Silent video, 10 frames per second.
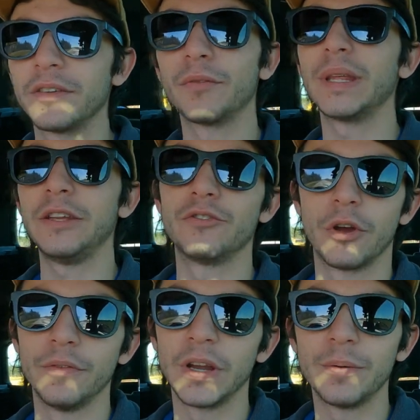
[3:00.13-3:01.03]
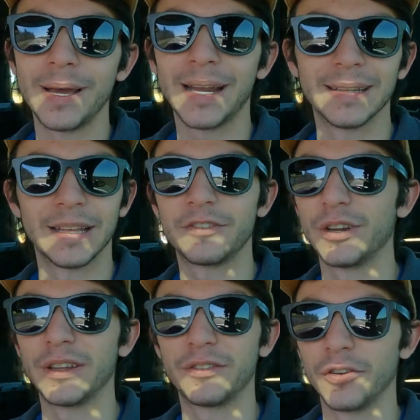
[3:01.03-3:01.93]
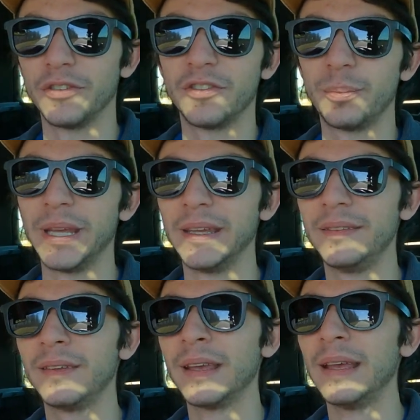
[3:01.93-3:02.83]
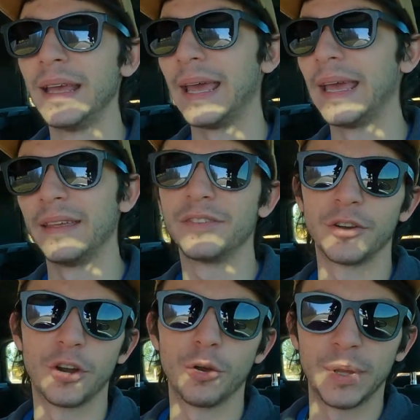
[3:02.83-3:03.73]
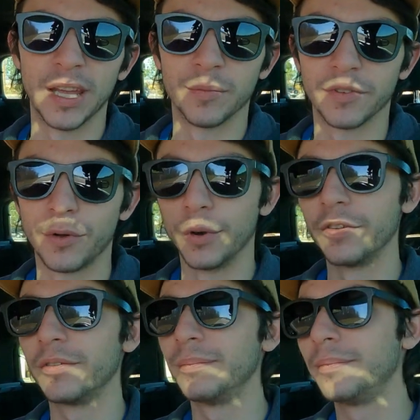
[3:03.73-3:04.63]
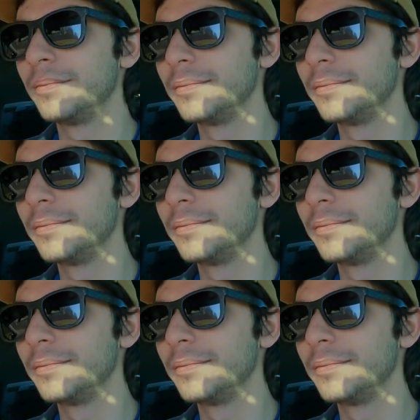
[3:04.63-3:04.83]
doesn't really drone very bad unless you're at certain speeds and certain RPMs, of course.